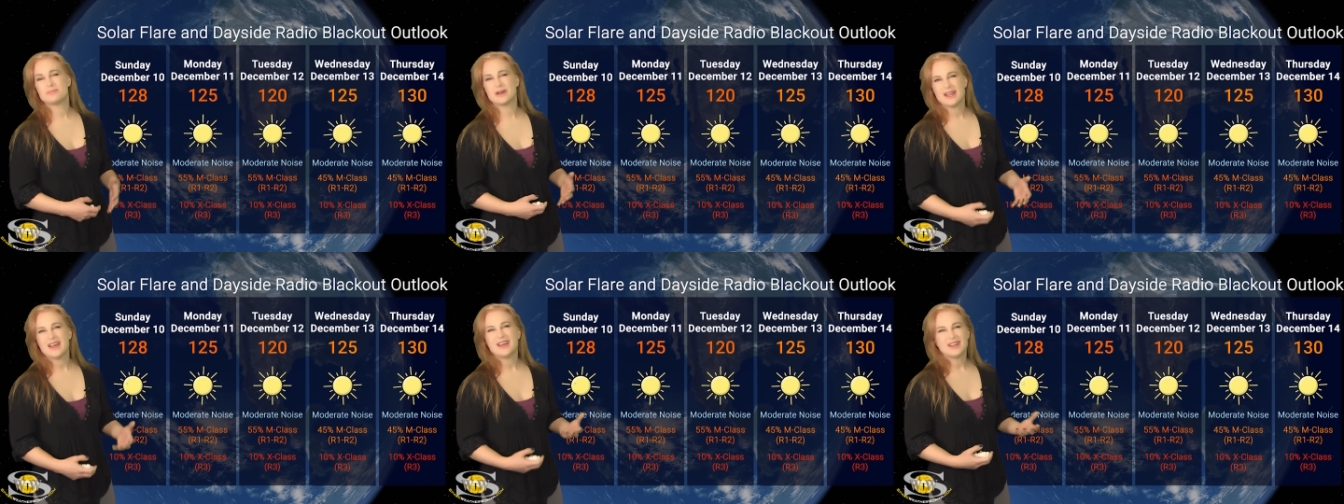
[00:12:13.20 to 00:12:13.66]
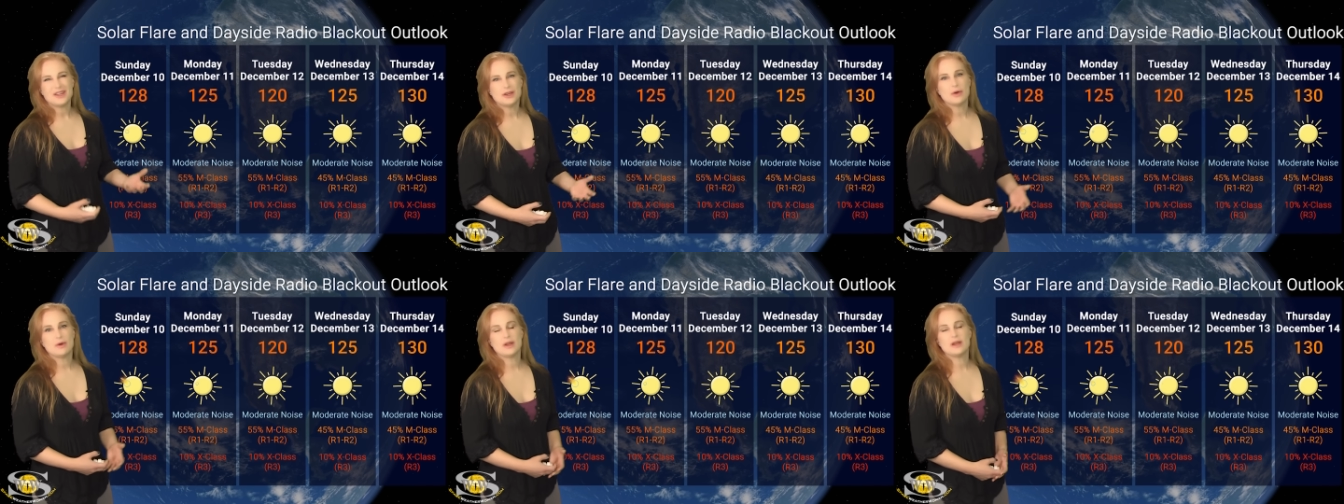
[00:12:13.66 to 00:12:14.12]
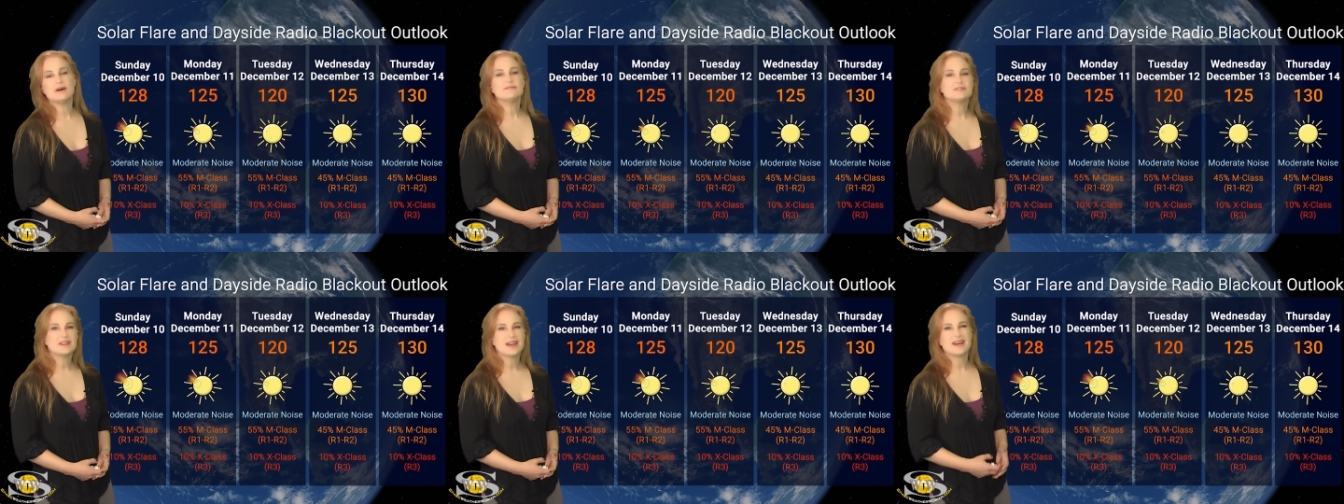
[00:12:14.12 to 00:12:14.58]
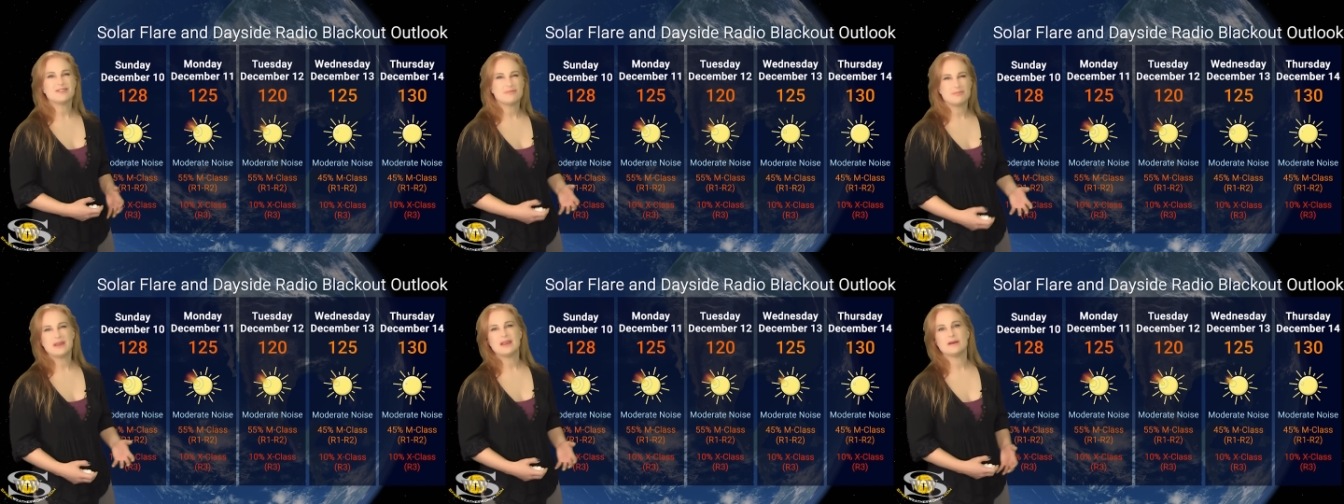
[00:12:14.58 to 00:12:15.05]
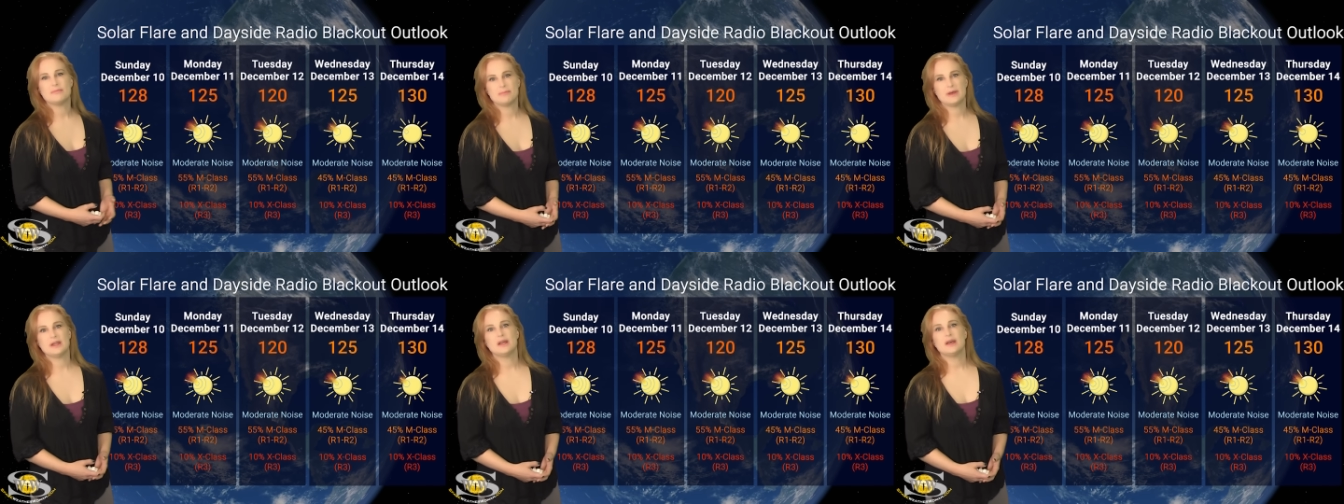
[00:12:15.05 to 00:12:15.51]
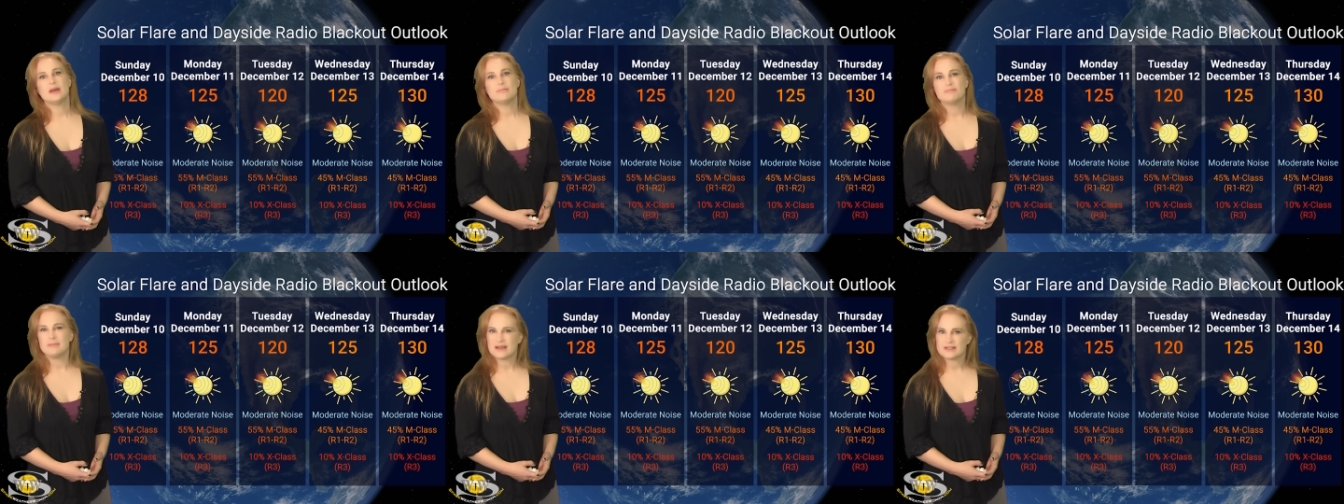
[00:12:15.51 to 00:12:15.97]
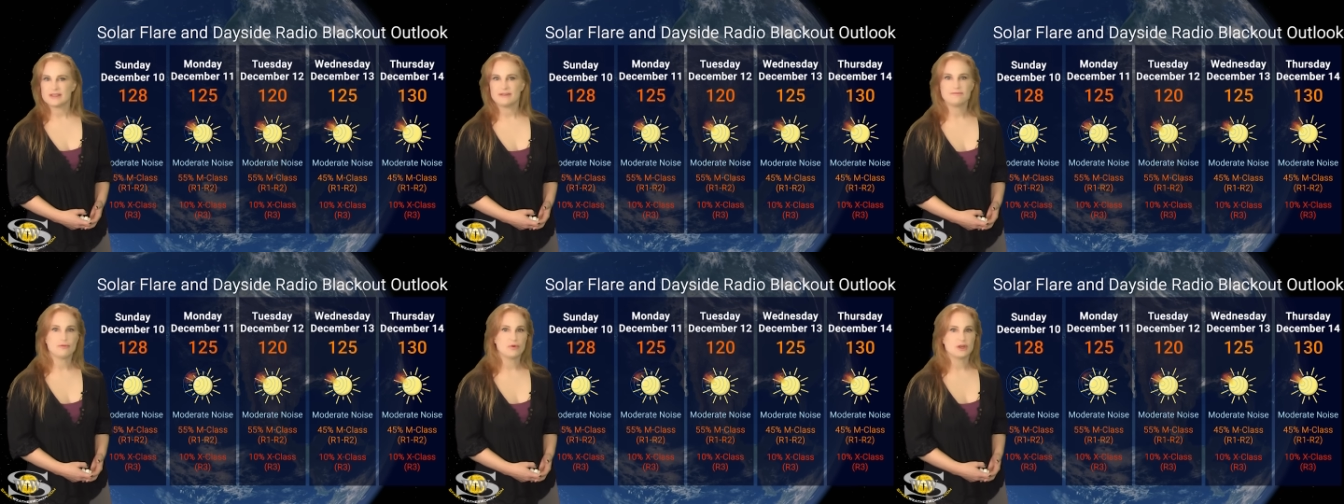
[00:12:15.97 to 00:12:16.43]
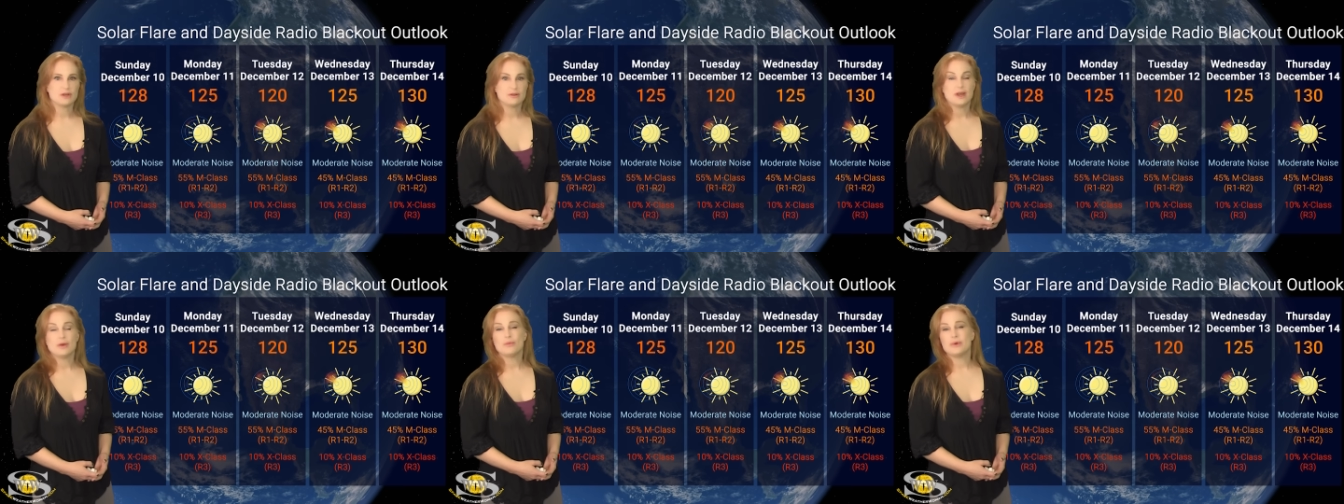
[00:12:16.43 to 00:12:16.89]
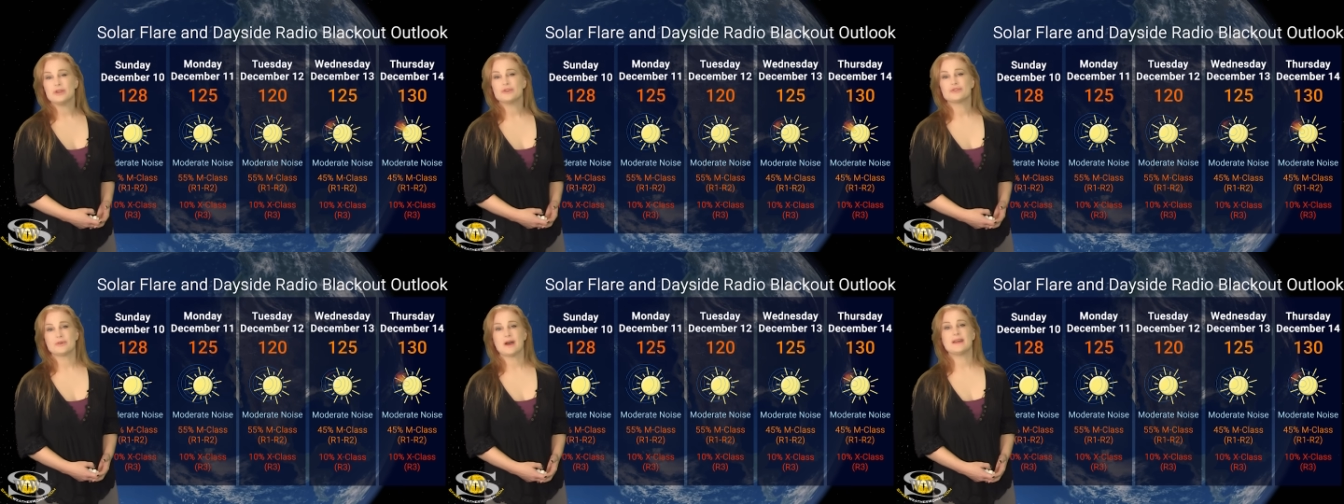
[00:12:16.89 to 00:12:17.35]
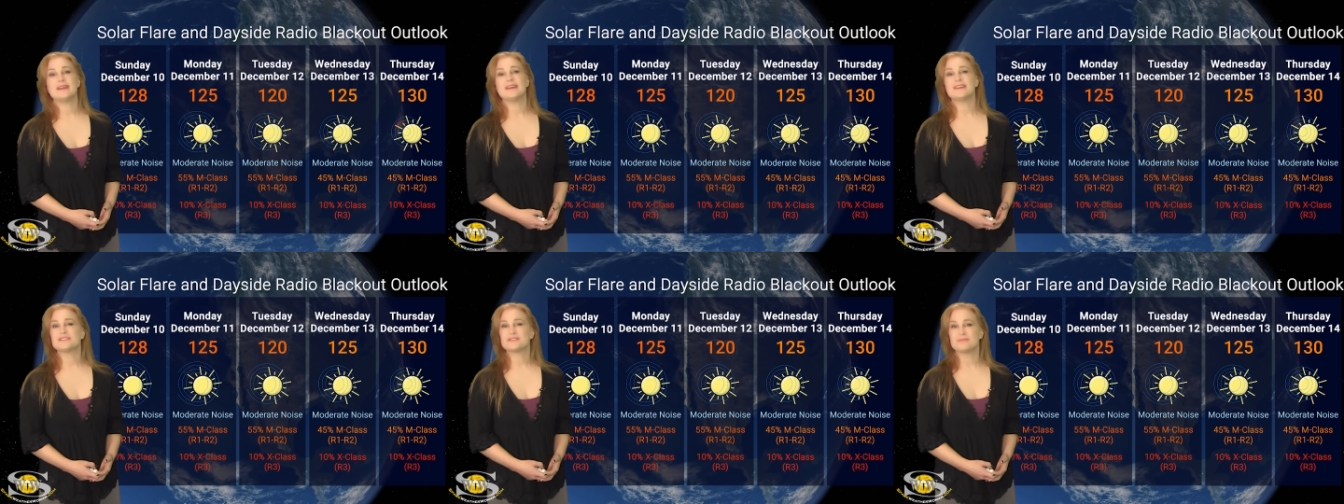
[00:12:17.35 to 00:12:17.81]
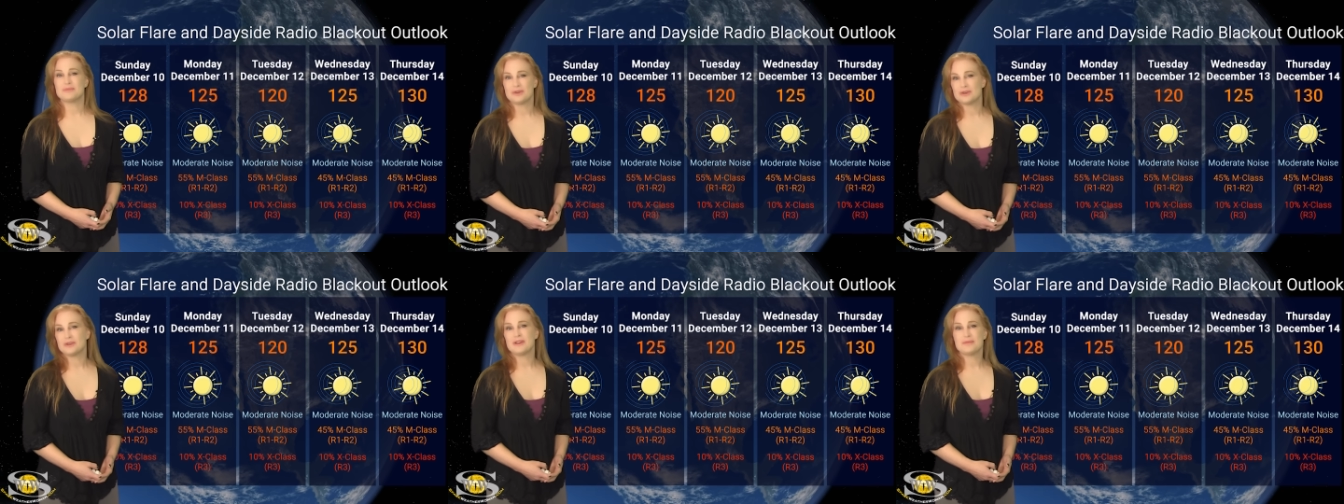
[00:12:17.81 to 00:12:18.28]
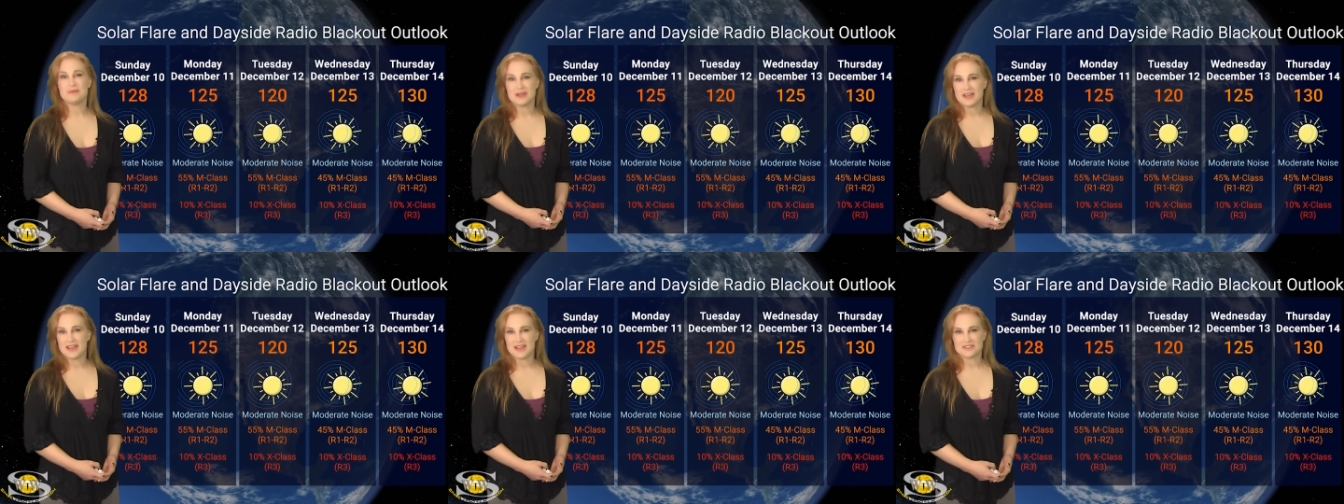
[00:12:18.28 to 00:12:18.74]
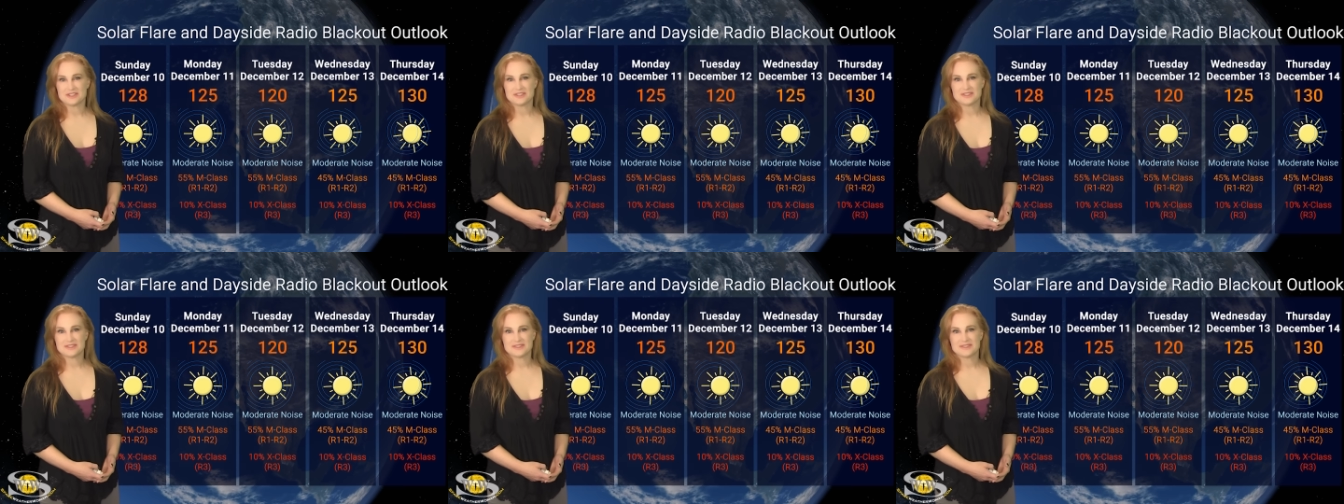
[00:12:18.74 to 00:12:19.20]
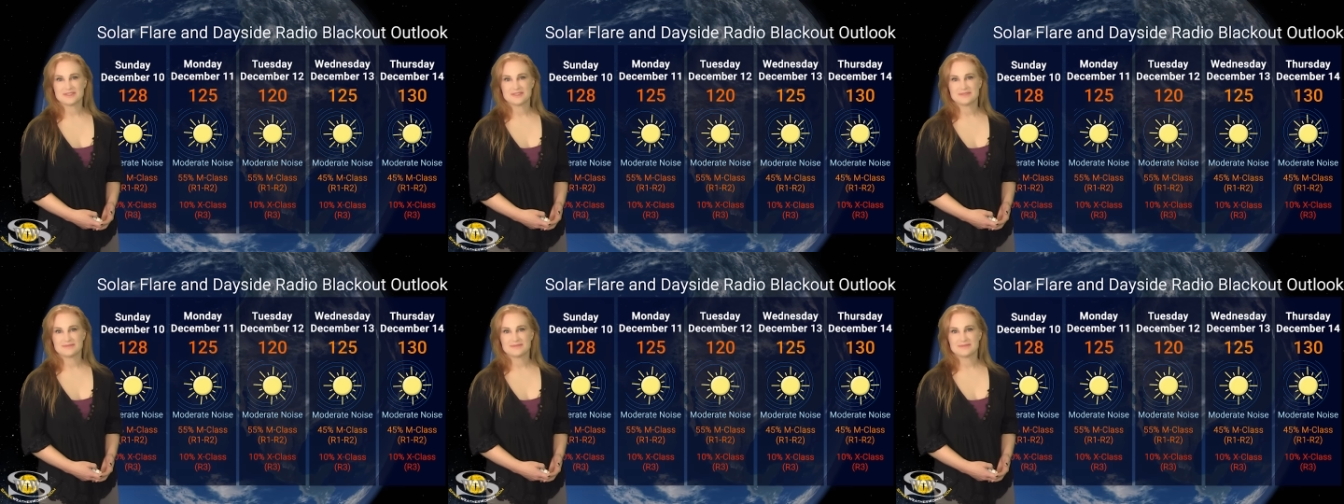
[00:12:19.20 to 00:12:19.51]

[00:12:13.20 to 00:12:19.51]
But, you know, enough to kind of be a bit messy for you when you're trying to get some good communications.